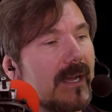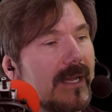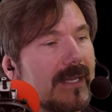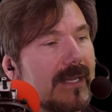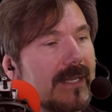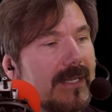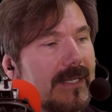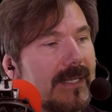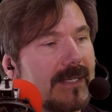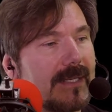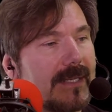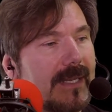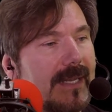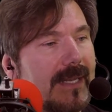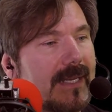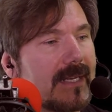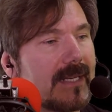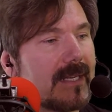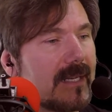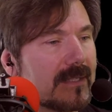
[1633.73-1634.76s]
in
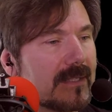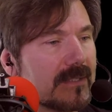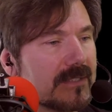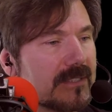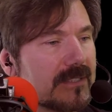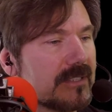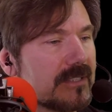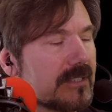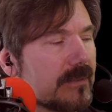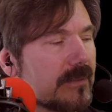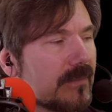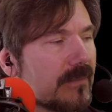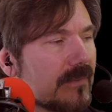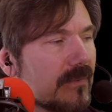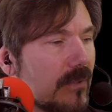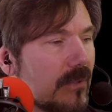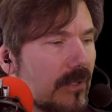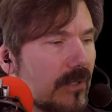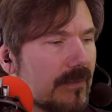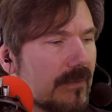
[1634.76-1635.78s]
a goggle system
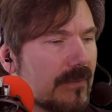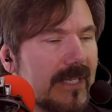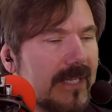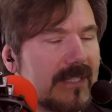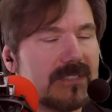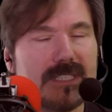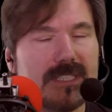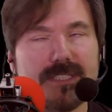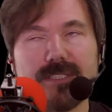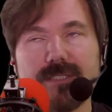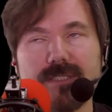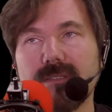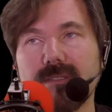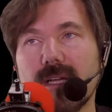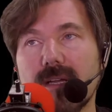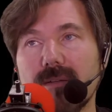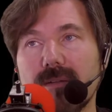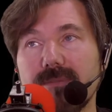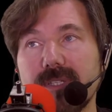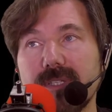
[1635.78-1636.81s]
or headset
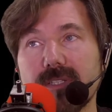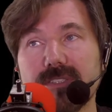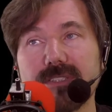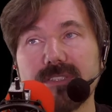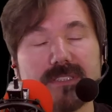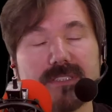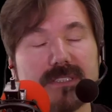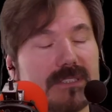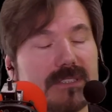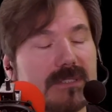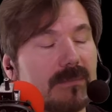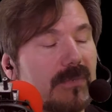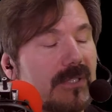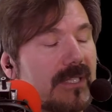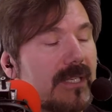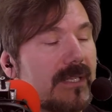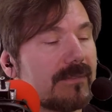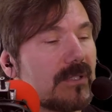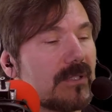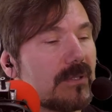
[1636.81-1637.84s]
VR system that
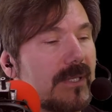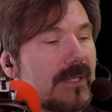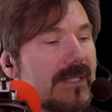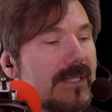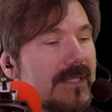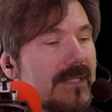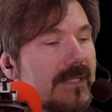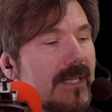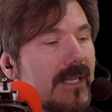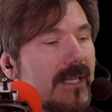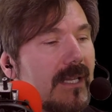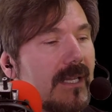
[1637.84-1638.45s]
I've created